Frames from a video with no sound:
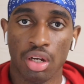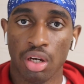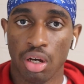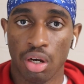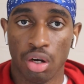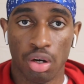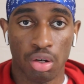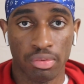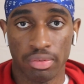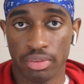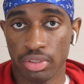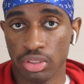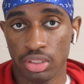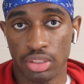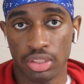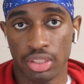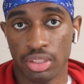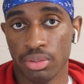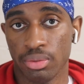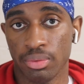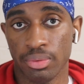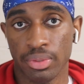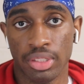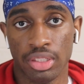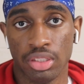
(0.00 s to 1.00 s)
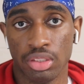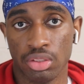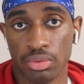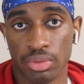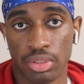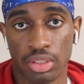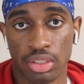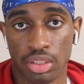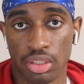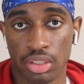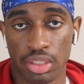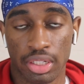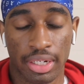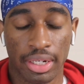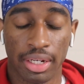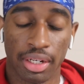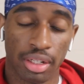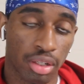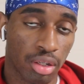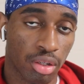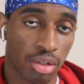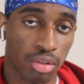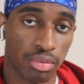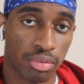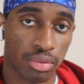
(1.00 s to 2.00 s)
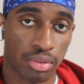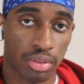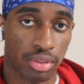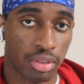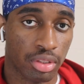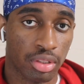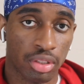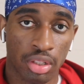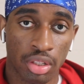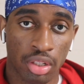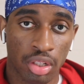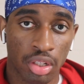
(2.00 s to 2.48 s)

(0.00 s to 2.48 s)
over 10 weeks, really, like over.